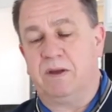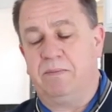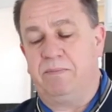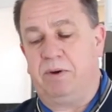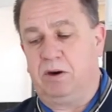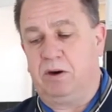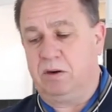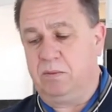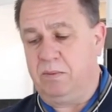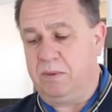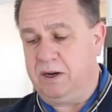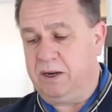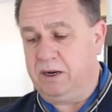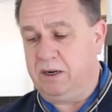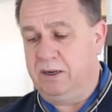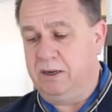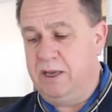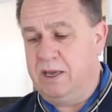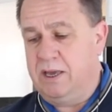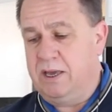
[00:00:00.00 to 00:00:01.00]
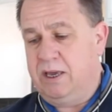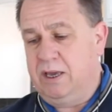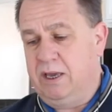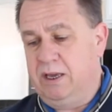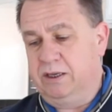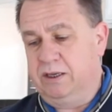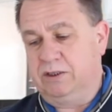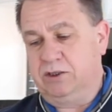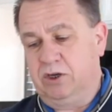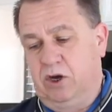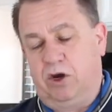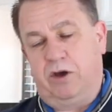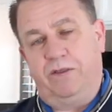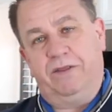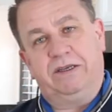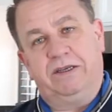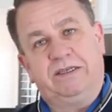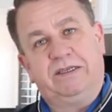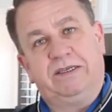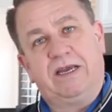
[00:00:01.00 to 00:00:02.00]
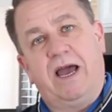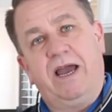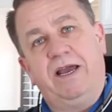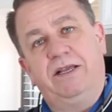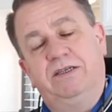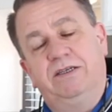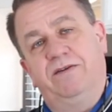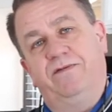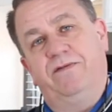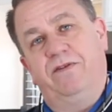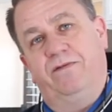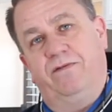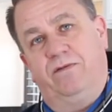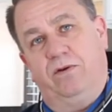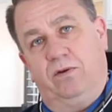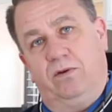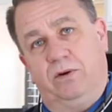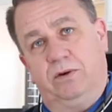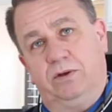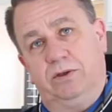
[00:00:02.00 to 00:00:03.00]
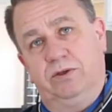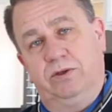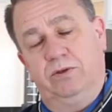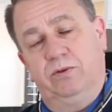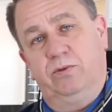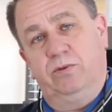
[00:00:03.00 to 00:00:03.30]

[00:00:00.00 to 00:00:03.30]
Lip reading: park model is on the sides of the floors